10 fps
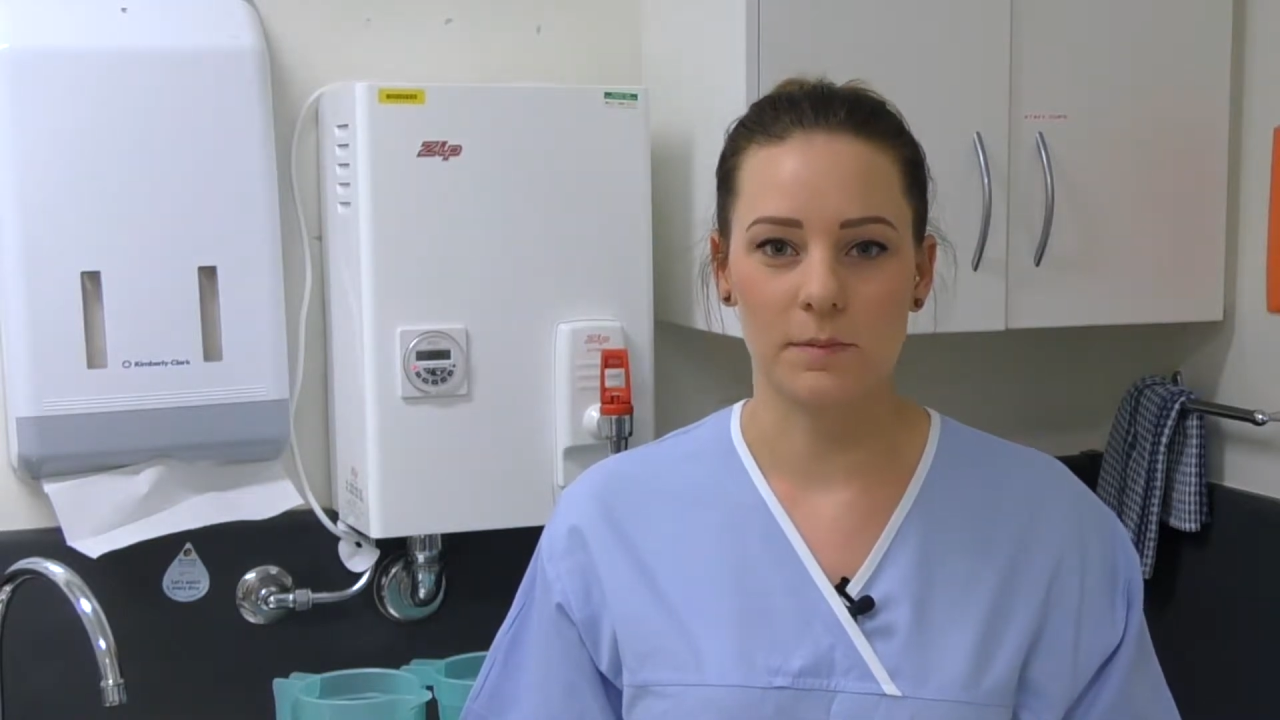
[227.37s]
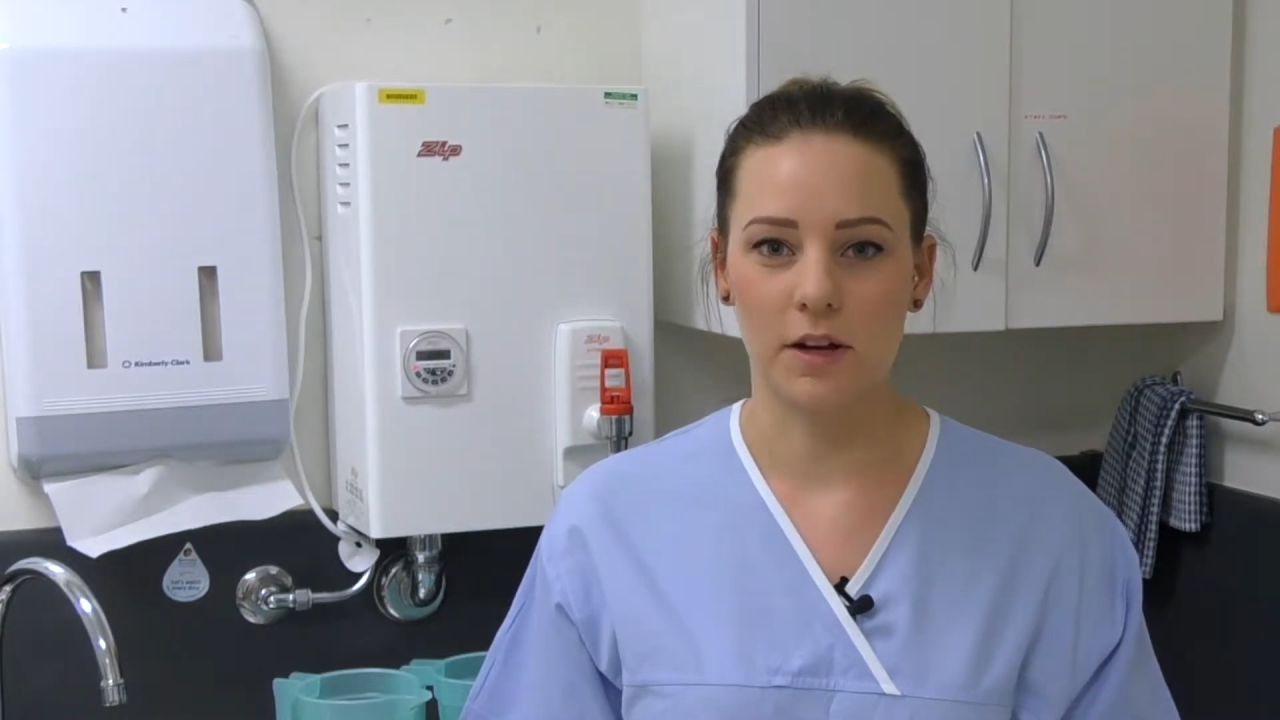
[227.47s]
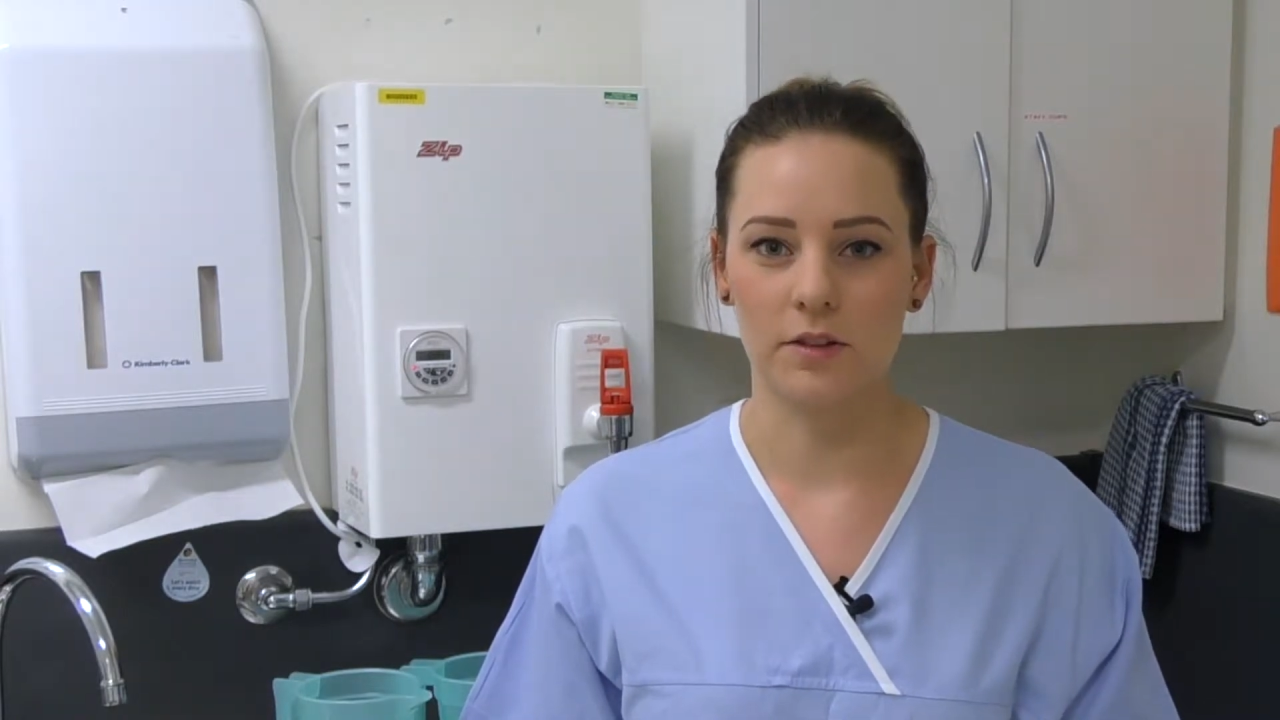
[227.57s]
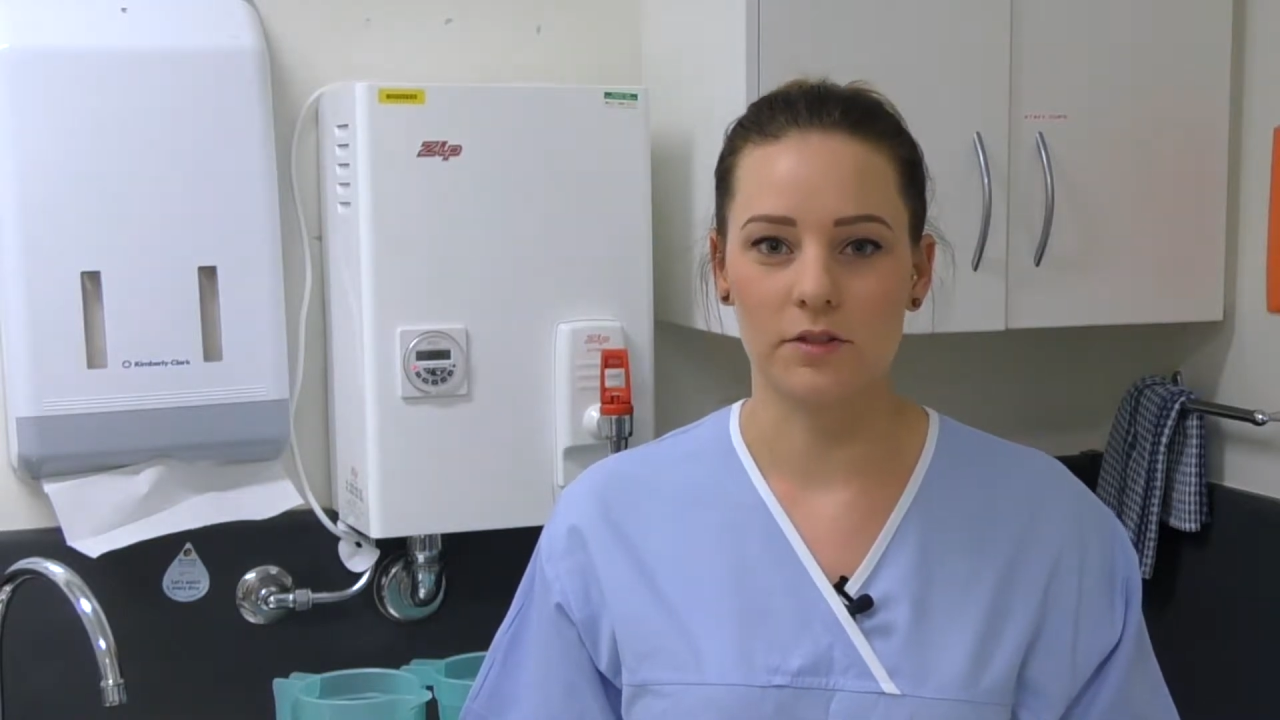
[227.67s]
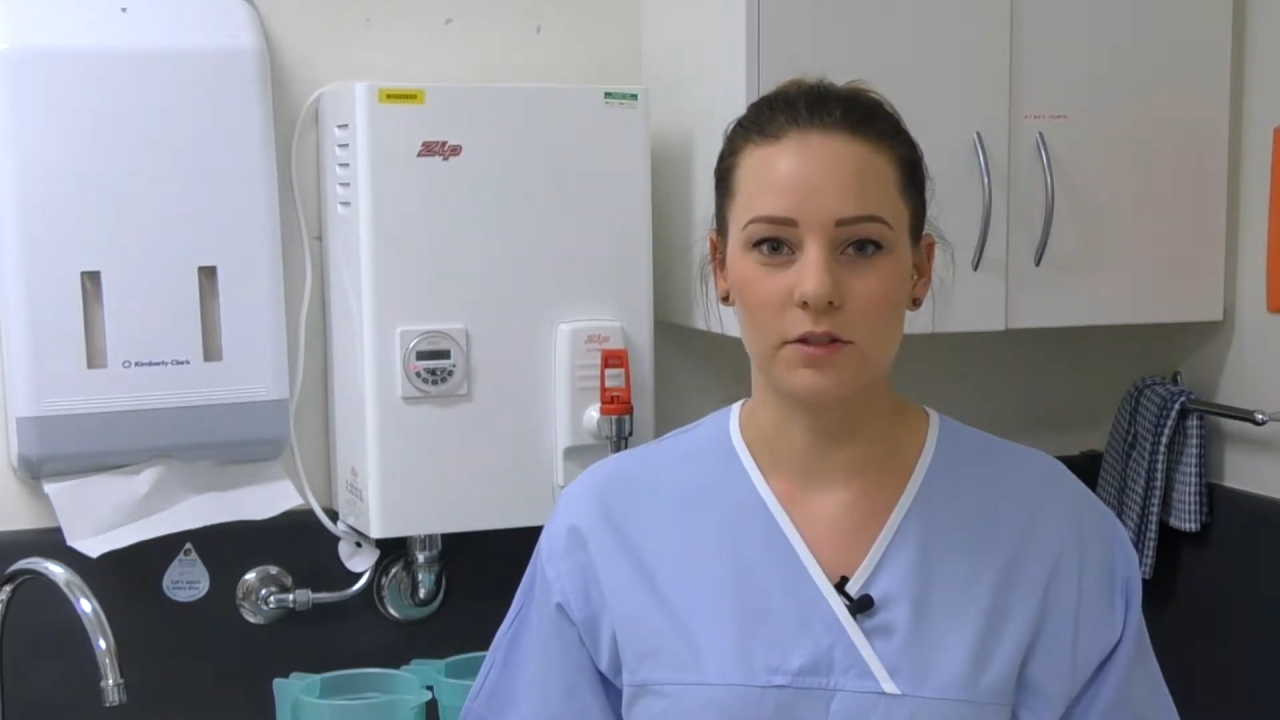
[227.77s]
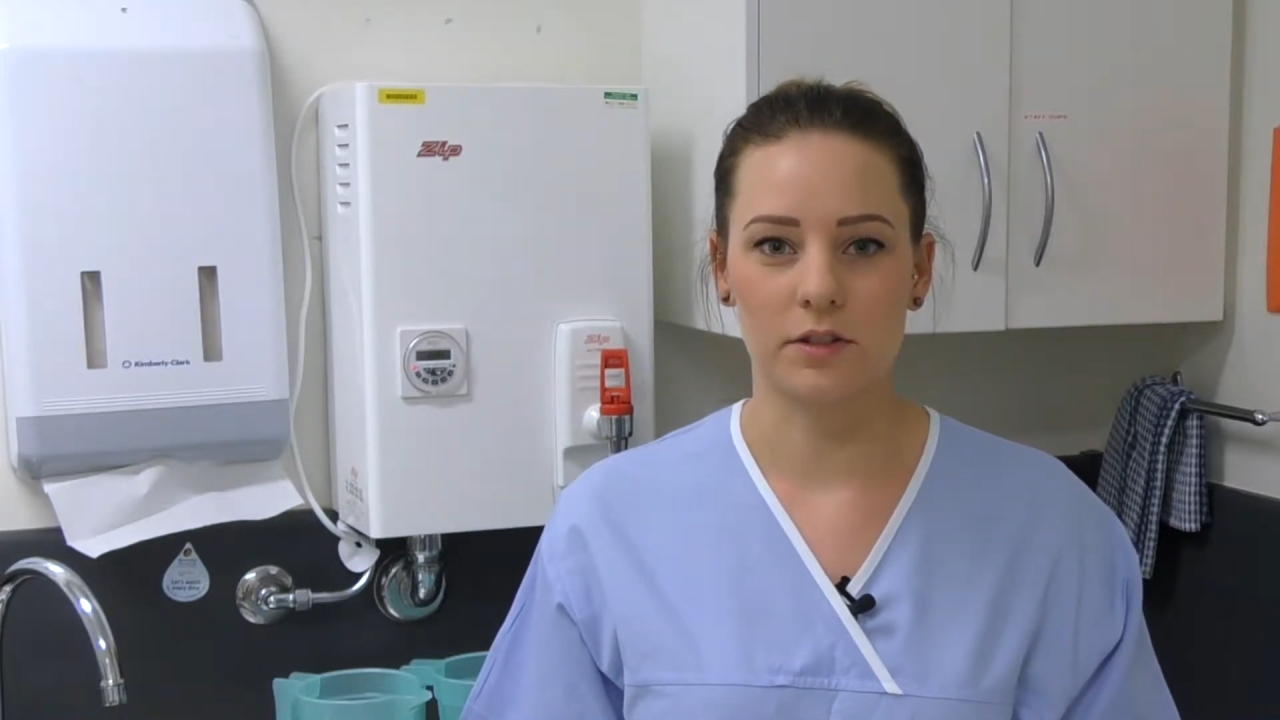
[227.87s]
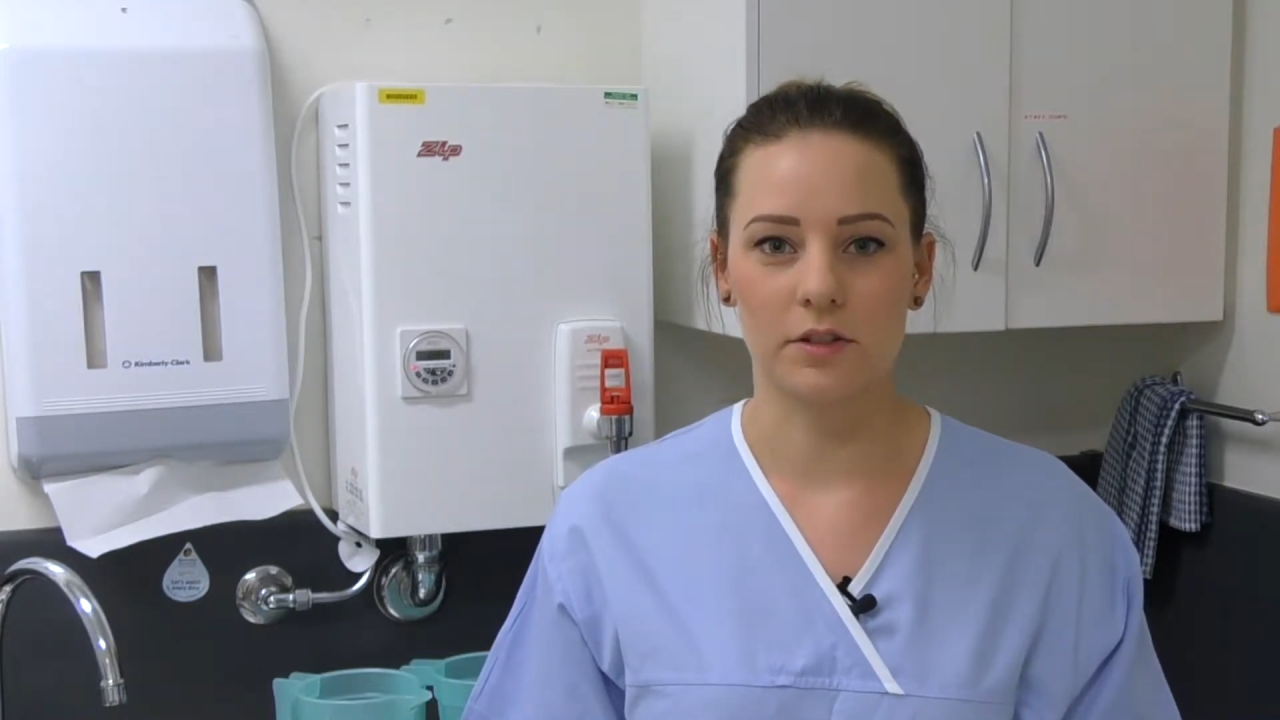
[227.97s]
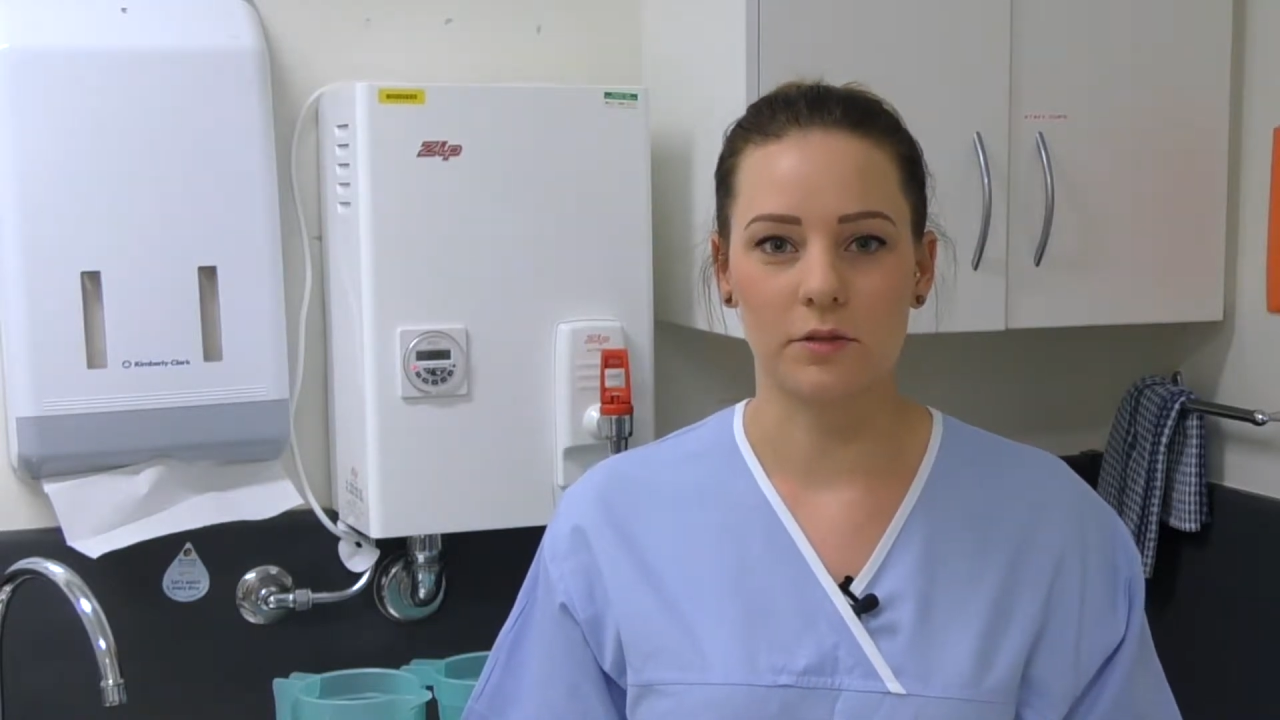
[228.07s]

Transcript: by your doctor